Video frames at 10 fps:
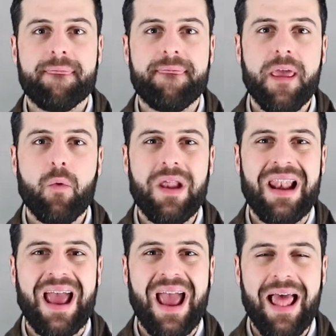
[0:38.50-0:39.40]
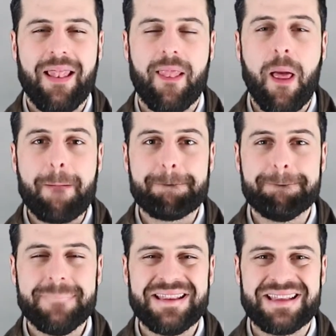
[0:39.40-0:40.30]
They will hold
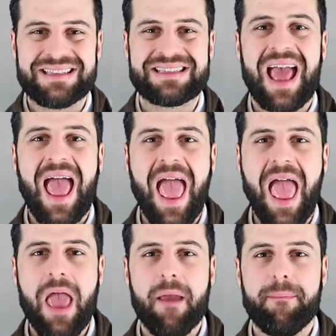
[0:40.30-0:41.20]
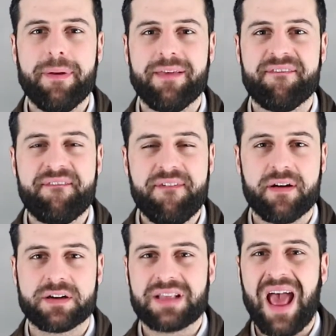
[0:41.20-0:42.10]
meetings every
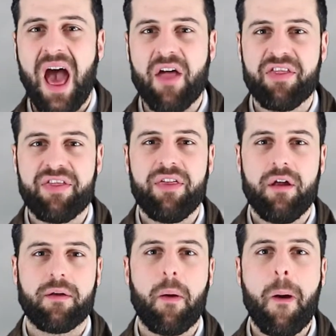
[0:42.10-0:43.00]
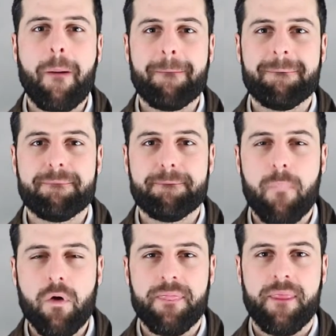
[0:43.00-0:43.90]
first and third
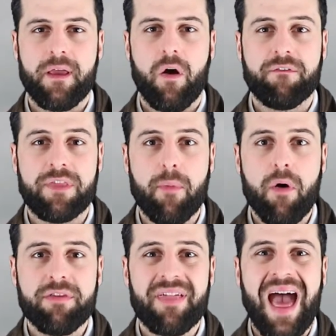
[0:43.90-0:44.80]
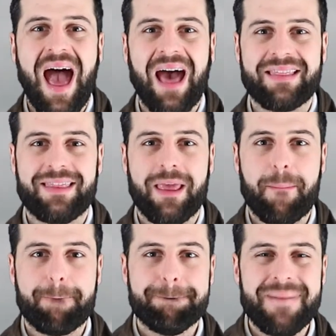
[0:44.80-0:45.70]
Monday of the month at
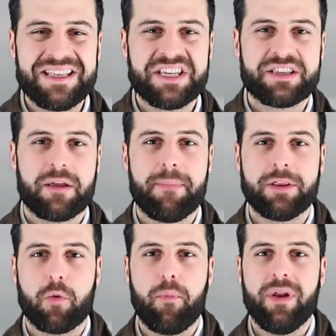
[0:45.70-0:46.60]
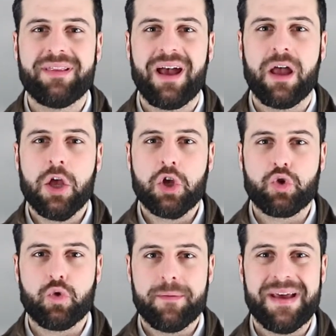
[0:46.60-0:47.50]
the Manchester Metropolitan
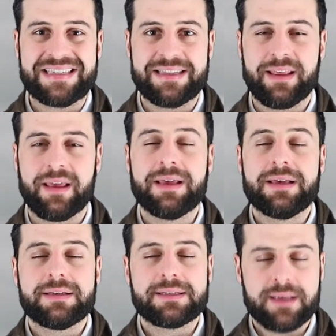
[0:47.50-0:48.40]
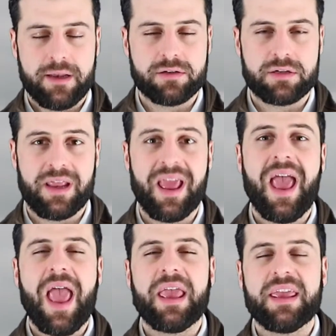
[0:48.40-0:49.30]
University. Seriously,
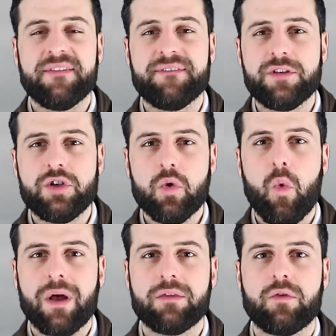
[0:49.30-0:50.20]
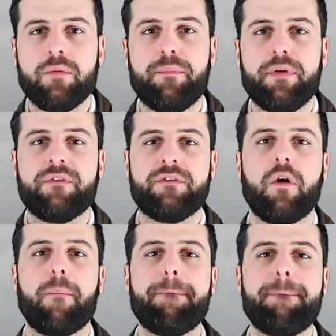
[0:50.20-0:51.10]
if you want to improve
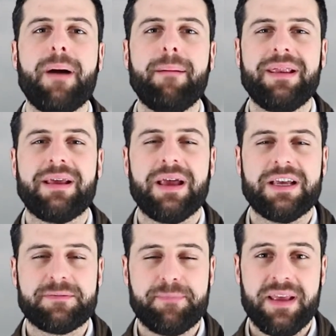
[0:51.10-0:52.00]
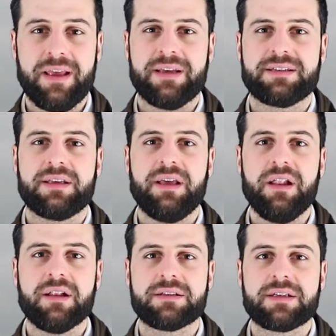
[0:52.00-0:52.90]
your public speaking
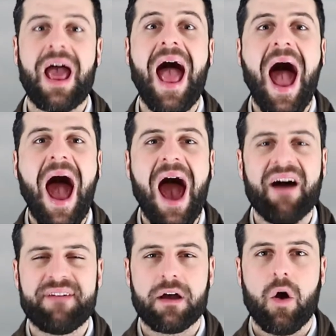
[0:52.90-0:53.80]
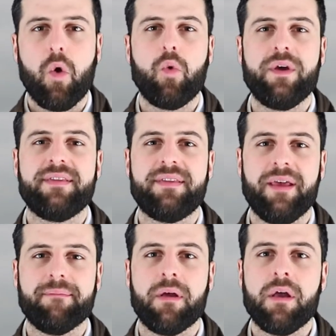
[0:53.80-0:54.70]
skills, have a go with
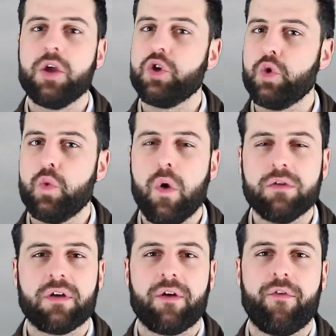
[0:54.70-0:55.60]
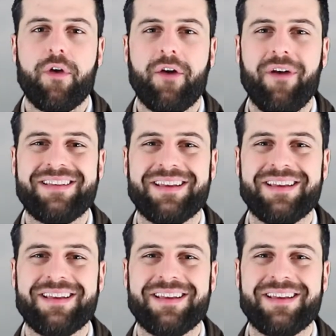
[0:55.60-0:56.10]
them. You won't regret